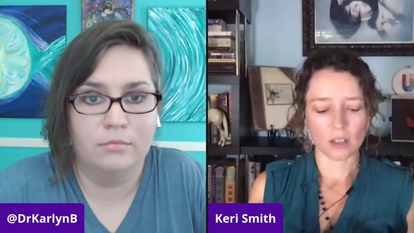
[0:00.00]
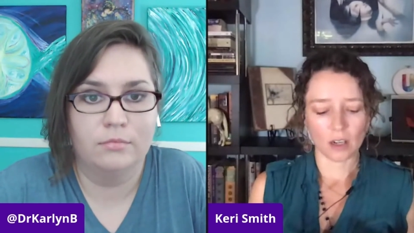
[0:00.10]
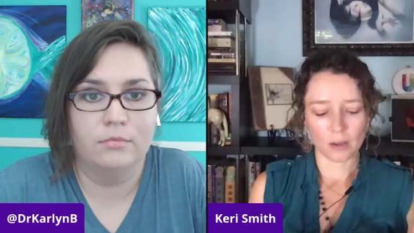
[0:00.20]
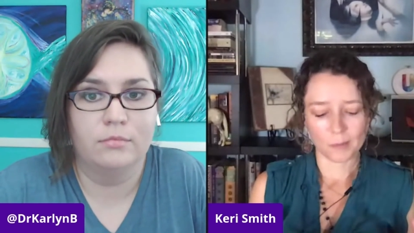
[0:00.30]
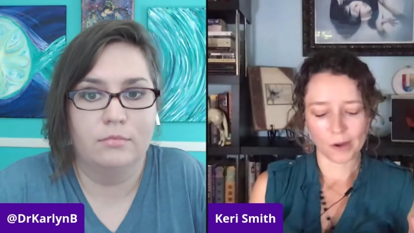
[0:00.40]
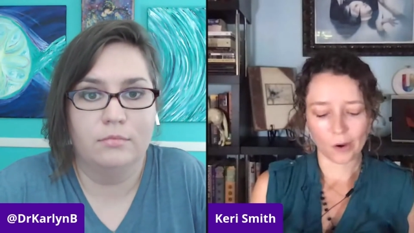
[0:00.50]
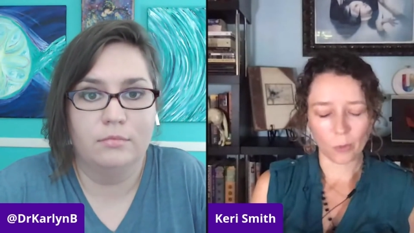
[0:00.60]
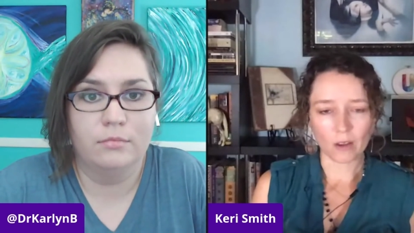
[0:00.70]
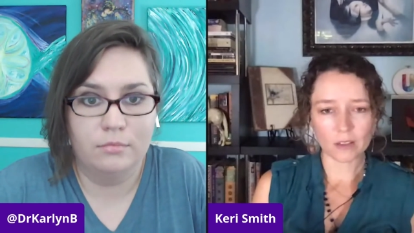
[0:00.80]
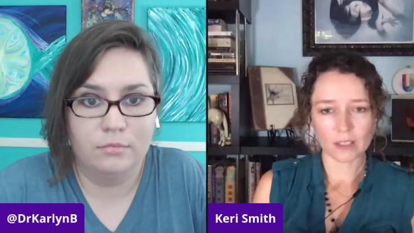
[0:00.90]
Speaker 1: Um,
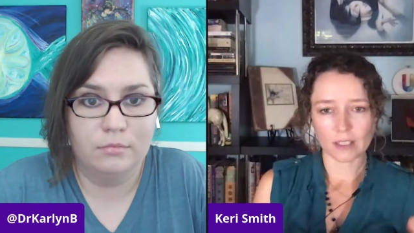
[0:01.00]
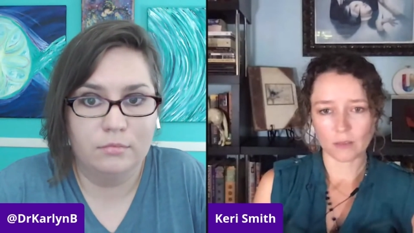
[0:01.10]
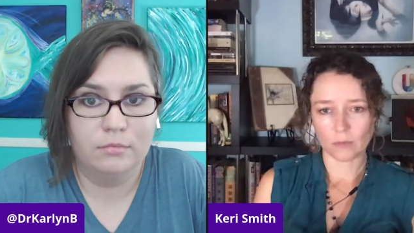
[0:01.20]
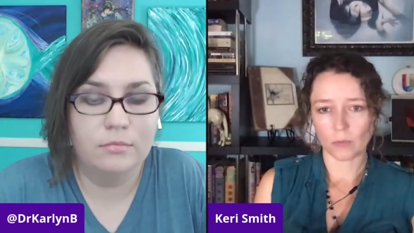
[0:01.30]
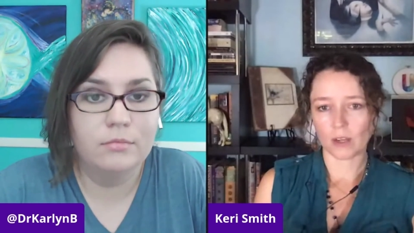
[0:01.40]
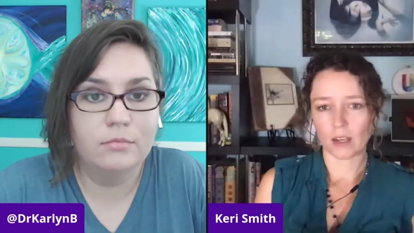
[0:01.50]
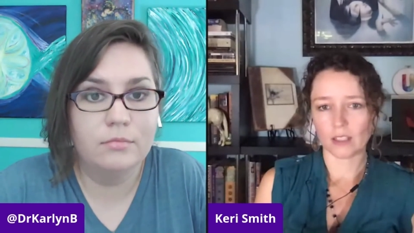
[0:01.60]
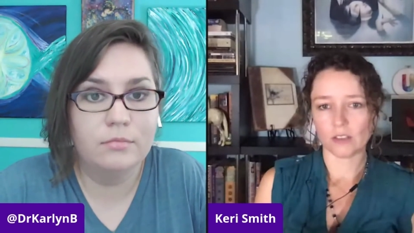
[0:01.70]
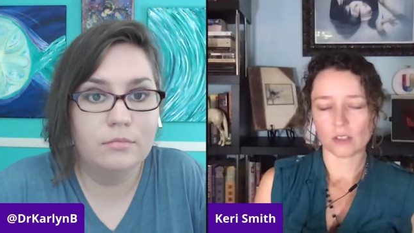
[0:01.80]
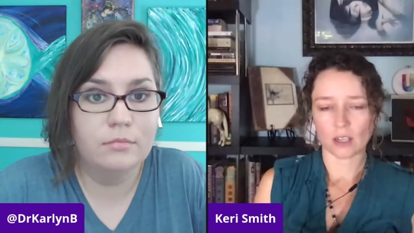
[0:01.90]
equality, when I
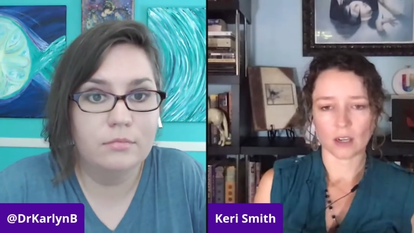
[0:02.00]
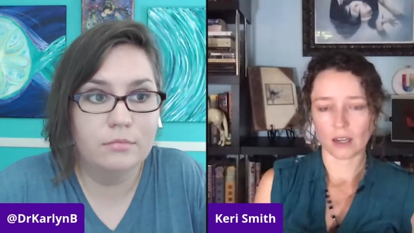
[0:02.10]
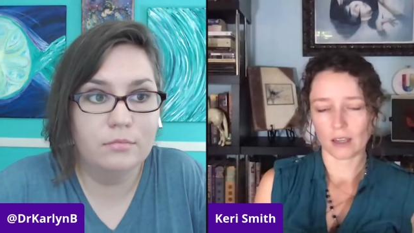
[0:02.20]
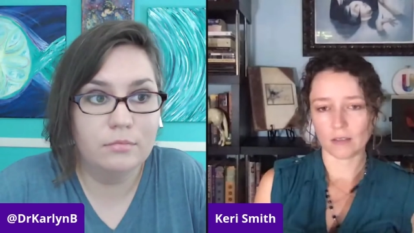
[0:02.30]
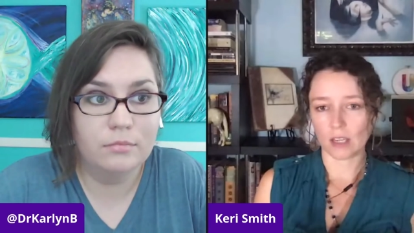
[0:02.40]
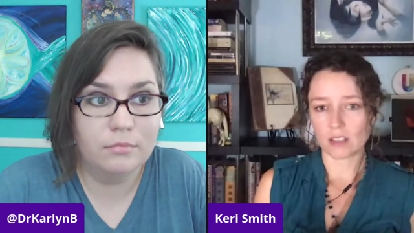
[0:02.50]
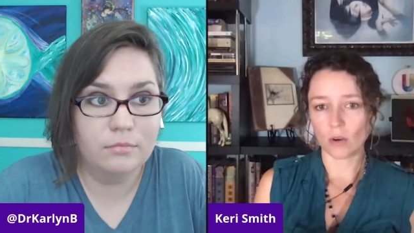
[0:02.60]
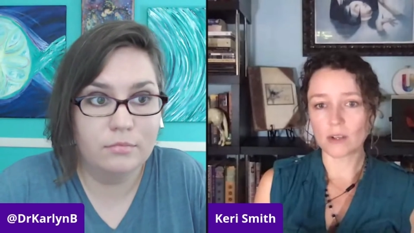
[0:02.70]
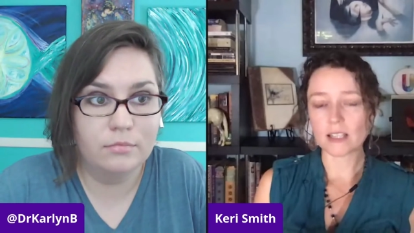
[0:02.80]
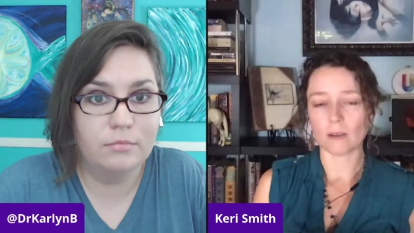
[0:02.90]
use it, and I, it's
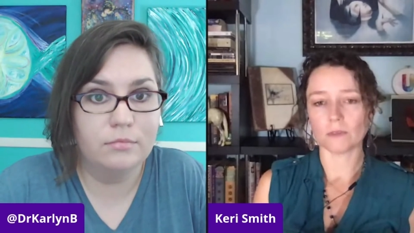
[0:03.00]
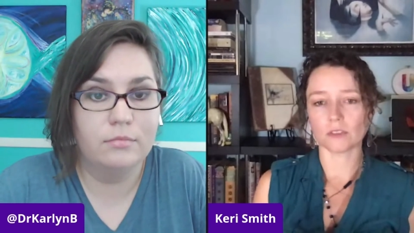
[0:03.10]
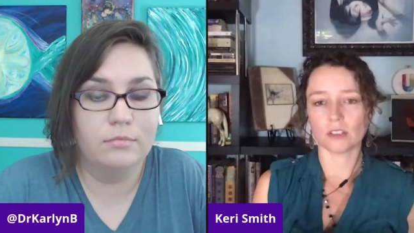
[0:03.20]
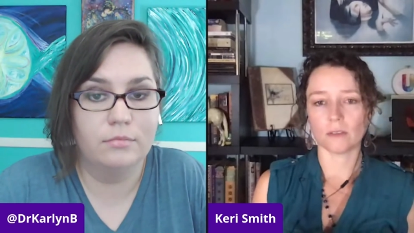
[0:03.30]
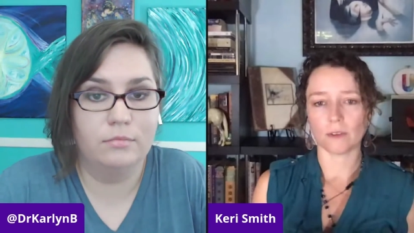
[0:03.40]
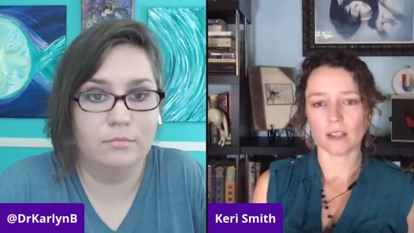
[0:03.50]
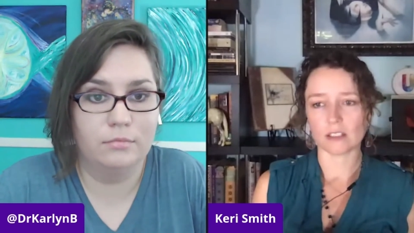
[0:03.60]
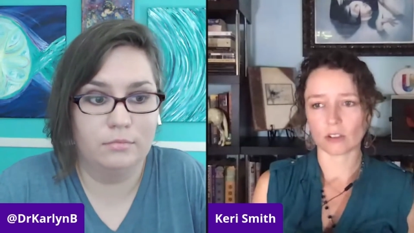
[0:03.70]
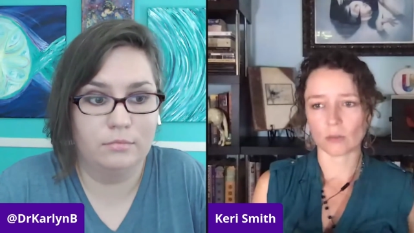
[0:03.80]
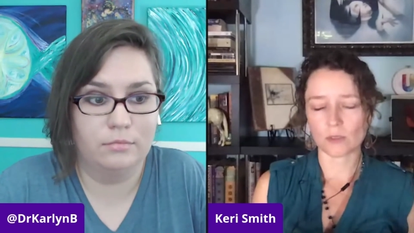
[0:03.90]
always helpful to
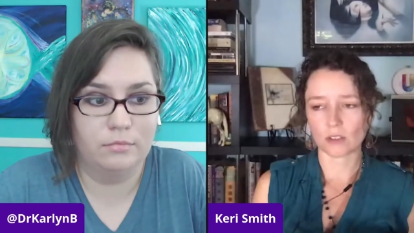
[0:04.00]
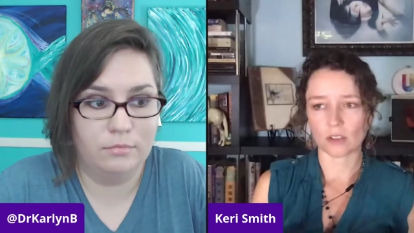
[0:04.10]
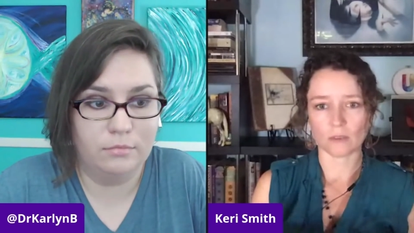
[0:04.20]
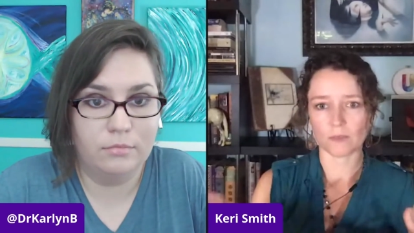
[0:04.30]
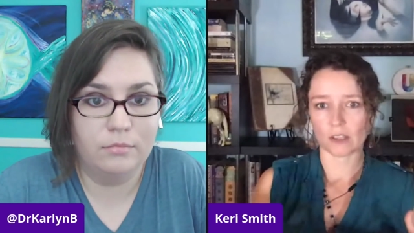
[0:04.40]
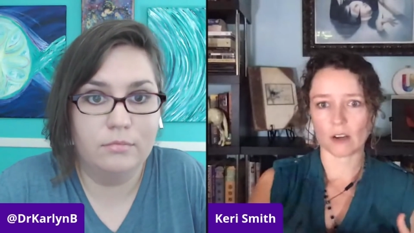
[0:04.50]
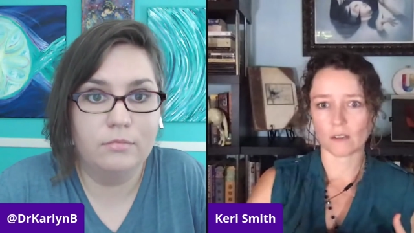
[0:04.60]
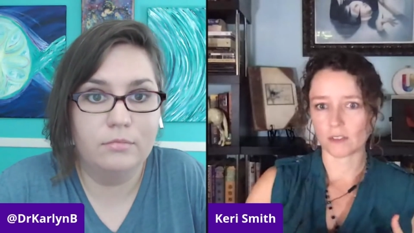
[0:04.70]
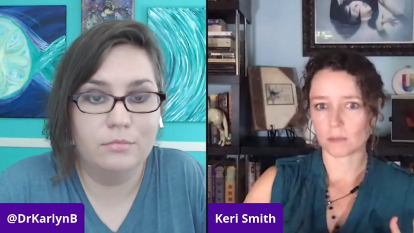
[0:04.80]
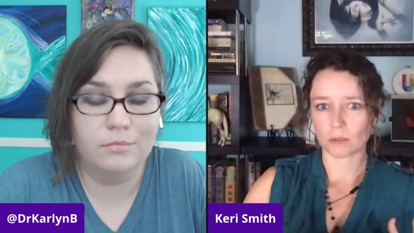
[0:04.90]
define terms because you can figure out
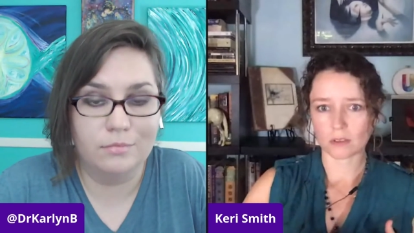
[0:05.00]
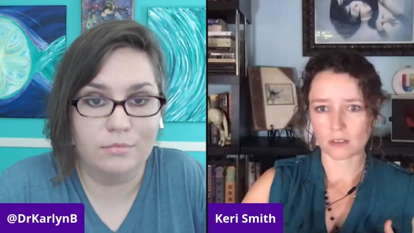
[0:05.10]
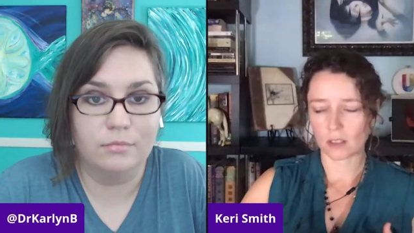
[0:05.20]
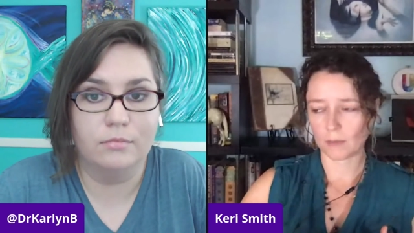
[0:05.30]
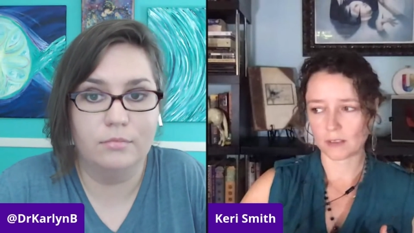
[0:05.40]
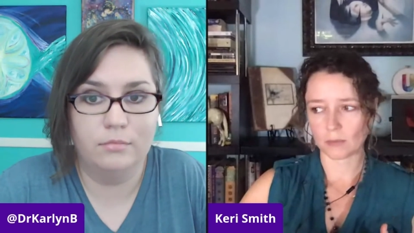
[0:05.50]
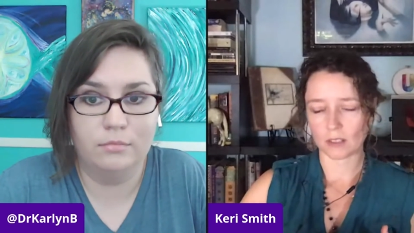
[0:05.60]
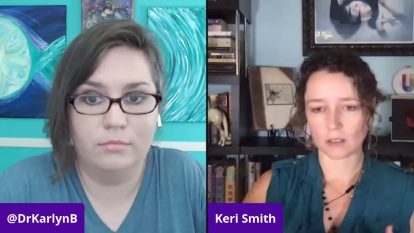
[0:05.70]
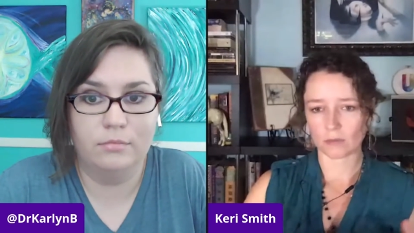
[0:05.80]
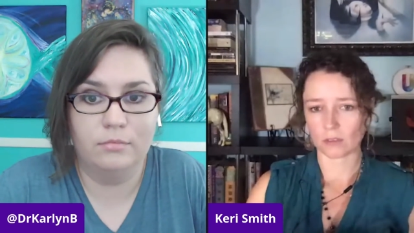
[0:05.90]
if this person's talking about
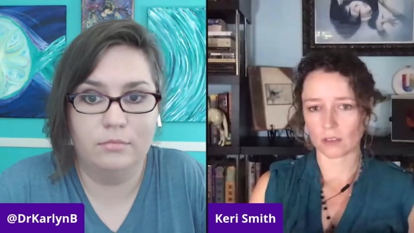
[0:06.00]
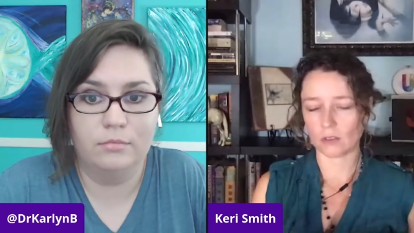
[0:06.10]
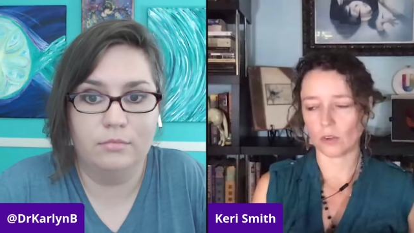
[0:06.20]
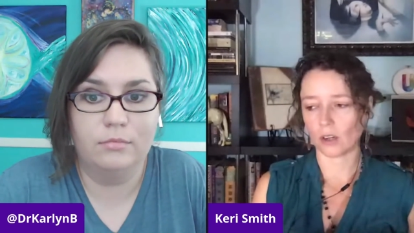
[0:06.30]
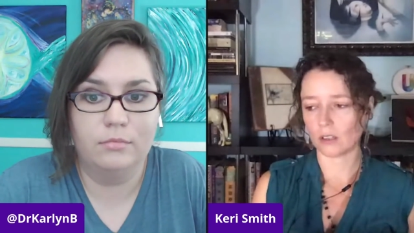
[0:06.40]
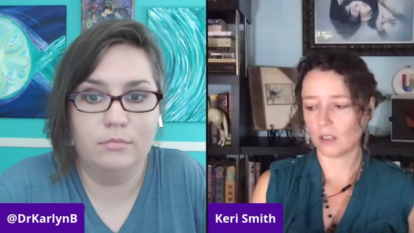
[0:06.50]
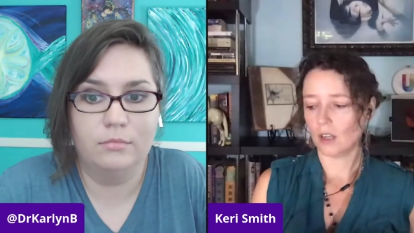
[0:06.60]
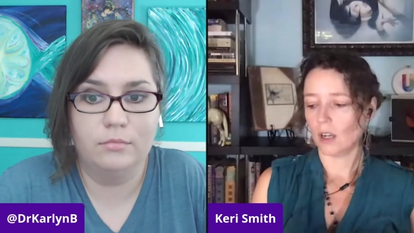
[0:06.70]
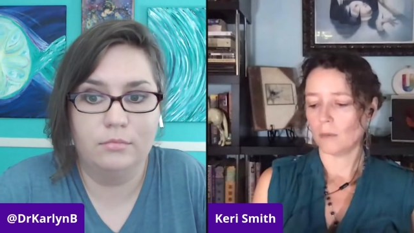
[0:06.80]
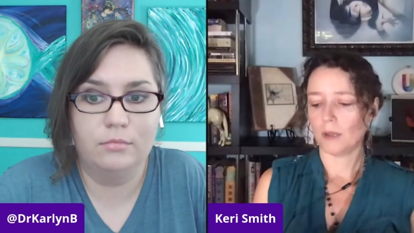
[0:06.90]
something different than you are.
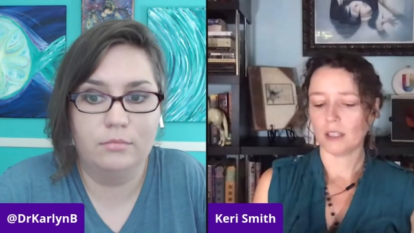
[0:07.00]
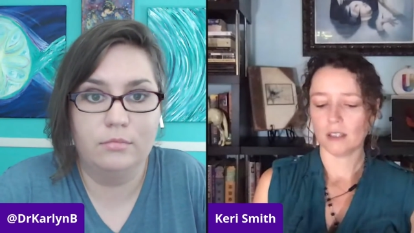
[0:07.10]
But